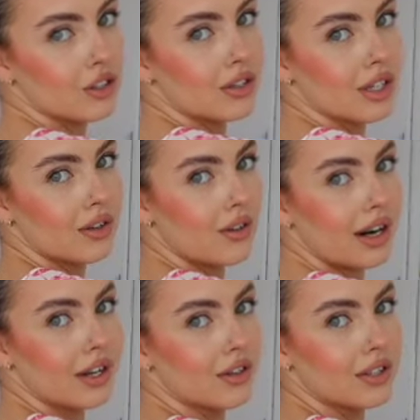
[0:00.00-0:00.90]
Just ignore,
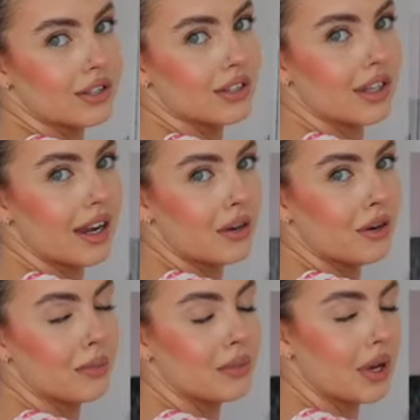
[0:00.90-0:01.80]
I couldn't get it
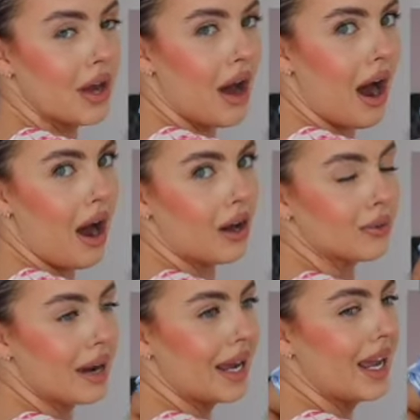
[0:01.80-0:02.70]
up all the
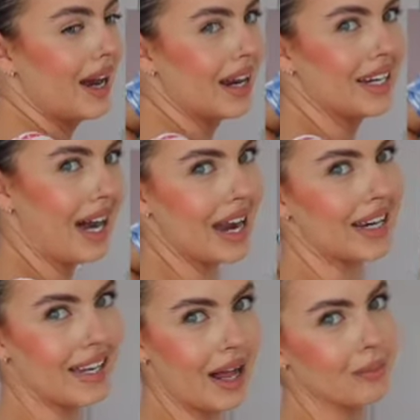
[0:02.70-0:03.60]
way. I
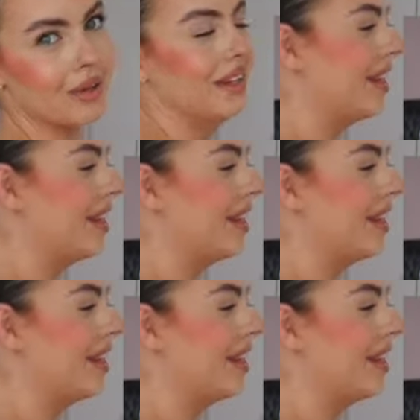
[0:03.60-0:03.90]
need help.